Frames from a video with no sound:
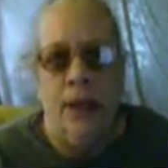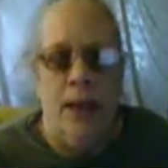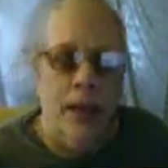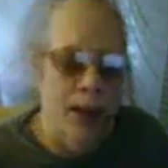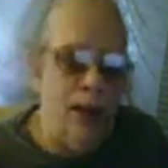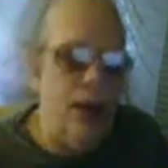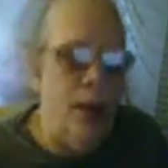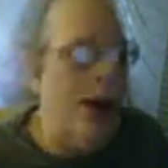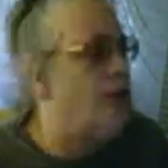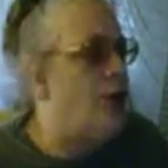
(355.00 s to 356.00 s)
And you know
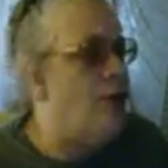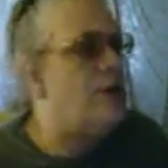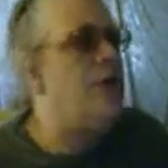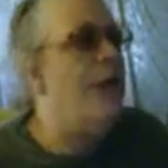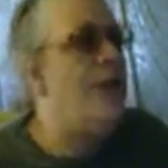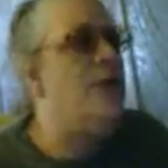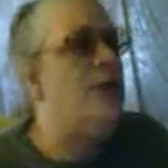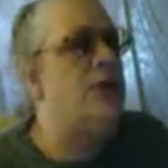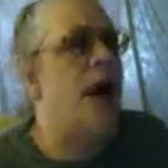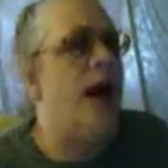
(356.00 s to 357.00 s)
what? Don't spend
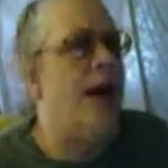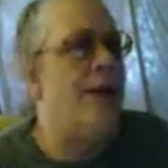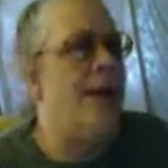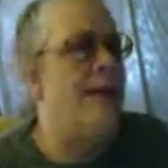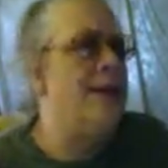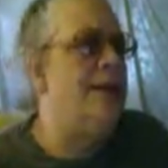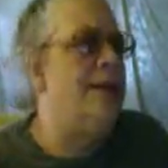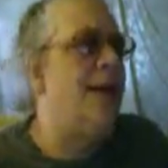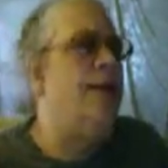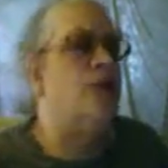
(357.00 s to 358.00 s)
your time. That's
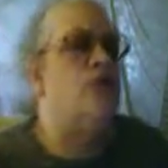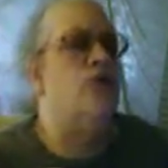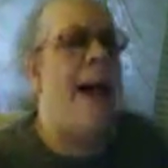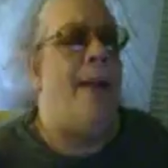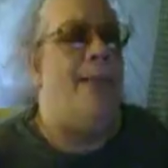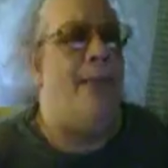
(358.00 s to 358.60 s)
another trap.